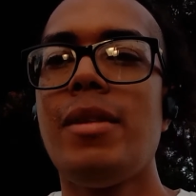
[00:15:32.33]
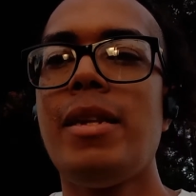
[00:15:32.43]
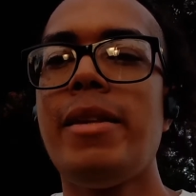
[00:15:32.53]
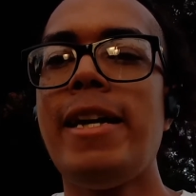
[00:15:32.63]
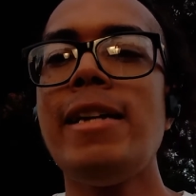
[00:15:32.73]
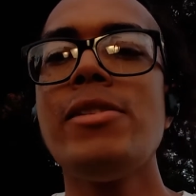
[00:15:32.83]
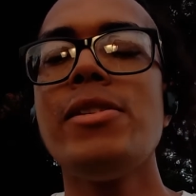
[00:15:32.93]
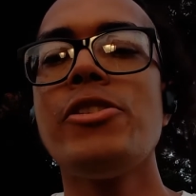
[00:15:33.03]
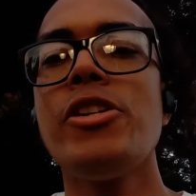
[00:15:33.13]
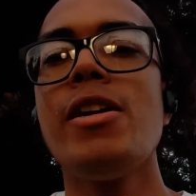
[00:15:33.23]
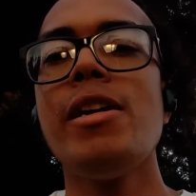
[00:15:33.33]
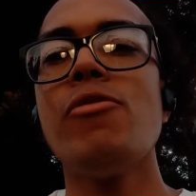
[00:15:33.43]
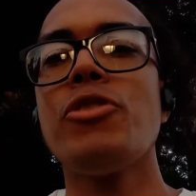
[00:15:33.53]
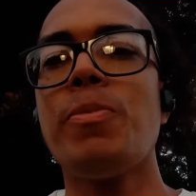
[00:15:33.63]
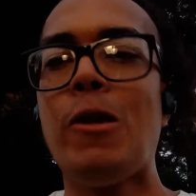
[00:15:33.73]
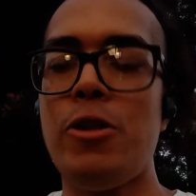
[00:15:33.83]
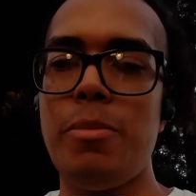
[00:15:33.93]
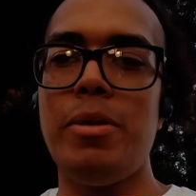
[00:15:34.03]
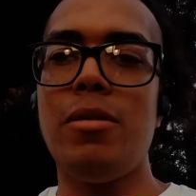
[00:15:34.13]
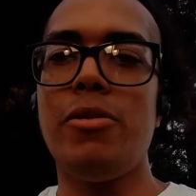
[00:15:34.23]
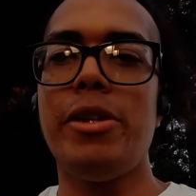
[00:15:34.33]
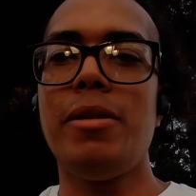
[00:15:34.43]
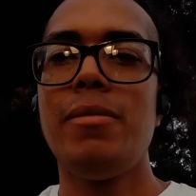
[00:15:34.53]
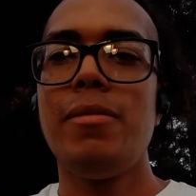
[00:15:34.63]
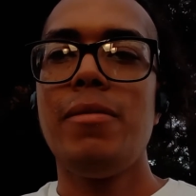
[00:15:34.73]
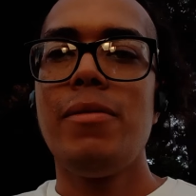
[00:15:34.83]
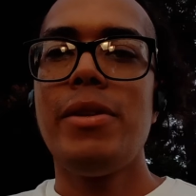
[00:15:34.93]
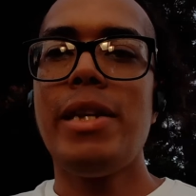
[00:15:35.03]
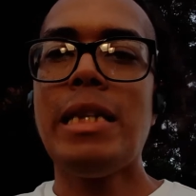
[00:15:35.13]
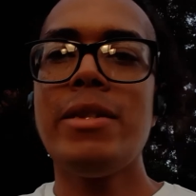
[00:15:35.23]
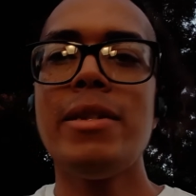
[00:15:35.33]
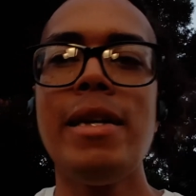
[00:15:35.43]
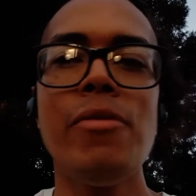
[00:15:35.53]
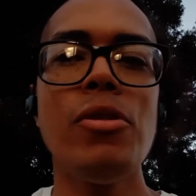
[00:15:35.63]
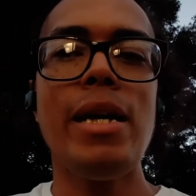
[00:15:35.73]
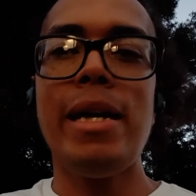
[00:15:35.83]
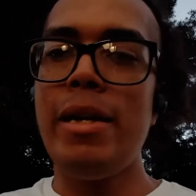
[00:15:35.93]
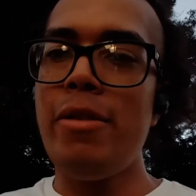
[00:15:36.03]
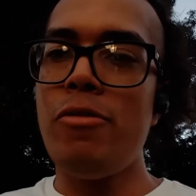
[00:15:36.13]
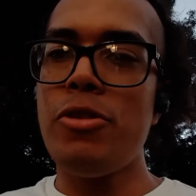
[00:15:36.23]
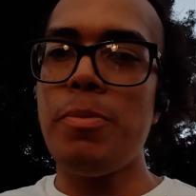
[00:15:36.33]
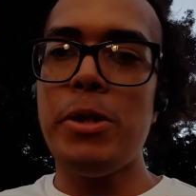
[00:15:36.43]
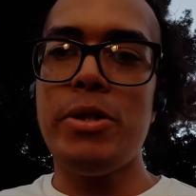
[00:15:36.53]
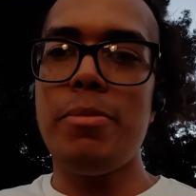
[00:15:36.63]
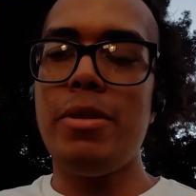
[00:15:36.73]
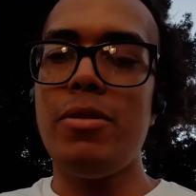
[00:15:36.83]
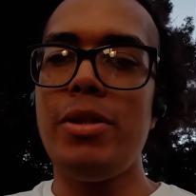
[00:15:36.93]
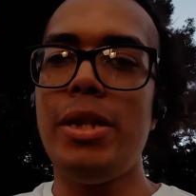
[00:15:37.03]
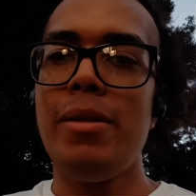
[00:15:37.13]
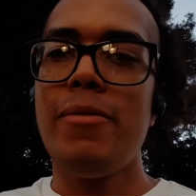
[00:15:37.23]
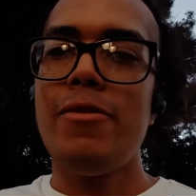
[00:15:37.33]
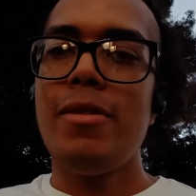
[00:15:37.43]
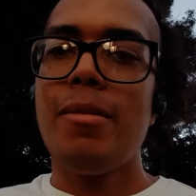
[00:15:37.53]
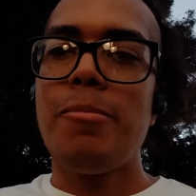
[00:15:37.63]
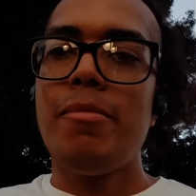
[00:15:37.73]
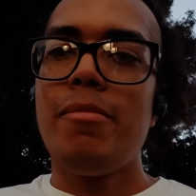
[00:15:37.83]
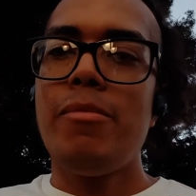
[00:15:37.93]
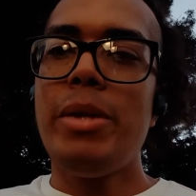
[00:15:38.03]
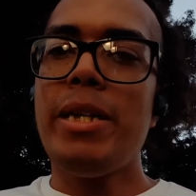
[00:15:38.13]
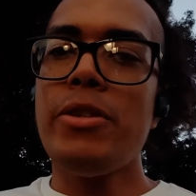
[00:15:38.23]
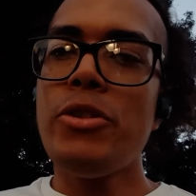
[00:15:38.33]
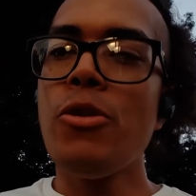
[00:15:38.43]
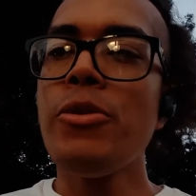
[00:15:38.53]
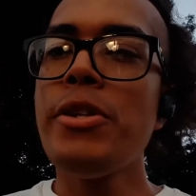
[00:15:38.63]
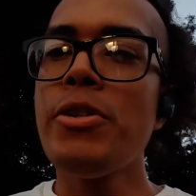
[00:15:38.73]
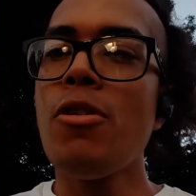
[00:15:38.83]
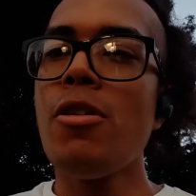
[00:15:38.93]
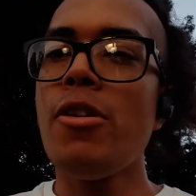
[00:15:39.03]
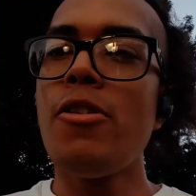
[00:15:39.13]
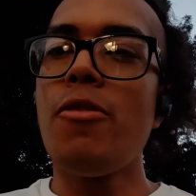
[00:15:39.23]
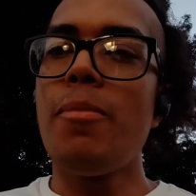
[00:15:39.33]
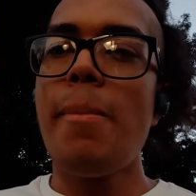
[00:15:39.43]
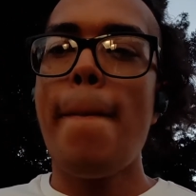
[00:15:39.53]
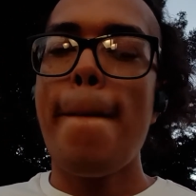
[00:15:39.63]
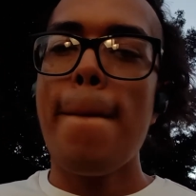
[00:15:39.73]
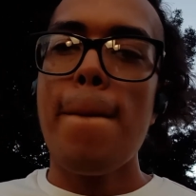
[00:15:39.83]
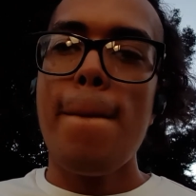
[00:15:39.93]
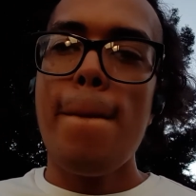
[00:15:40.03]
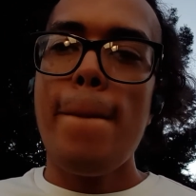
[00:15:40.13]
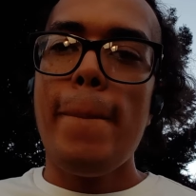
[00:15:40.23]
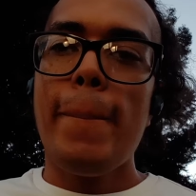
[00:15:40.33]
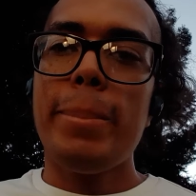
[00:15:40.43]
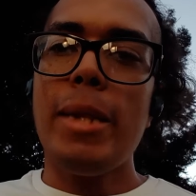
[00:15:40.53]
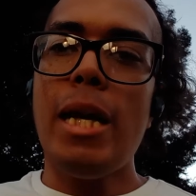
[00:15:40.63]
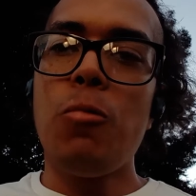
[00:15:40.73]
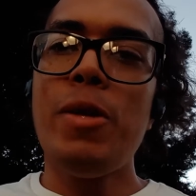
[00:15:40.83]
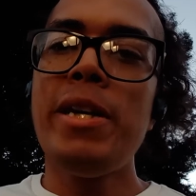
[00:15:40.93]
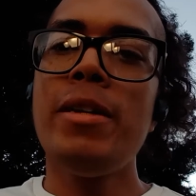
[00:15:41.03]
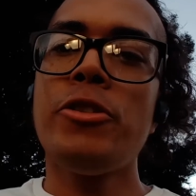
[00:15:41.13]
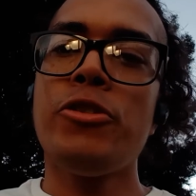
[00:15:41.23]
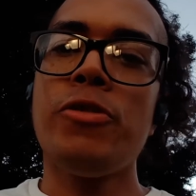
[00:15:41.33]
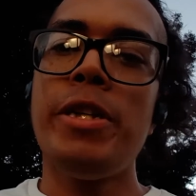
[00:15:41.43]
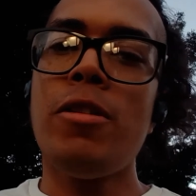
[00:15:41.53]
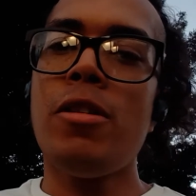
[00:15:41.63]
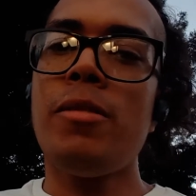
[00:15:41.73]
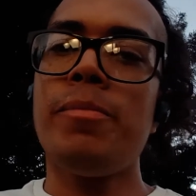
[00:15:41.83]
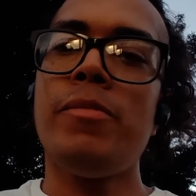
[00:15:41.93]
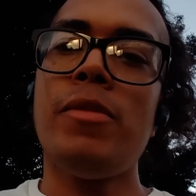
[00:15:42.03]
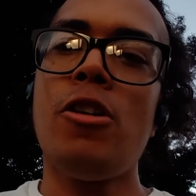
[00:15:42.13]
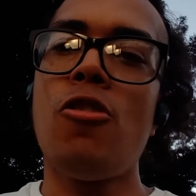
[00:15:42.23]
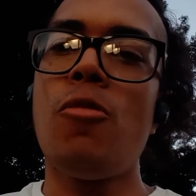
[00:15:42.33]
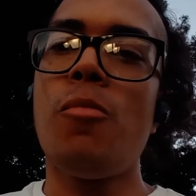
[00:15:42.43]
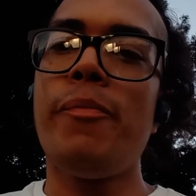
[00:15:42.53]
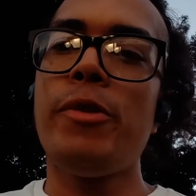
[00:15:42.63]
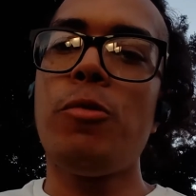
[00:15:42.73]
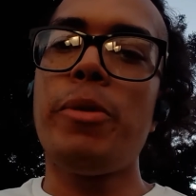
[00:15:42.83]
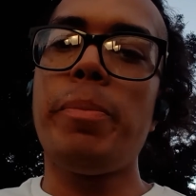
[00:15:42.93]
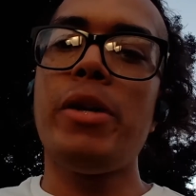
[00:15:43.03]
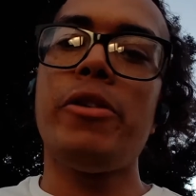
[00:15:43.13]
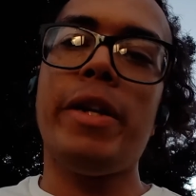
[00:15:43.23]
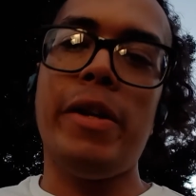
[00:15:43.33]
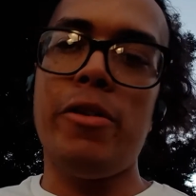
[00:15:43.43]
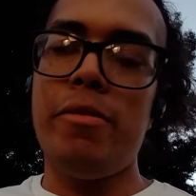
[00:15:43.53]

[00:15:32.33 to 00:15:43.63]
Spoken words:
That's a giant responsibility. That's never ending responsibility. Because Earth is our home, and we need to treat our home with better care.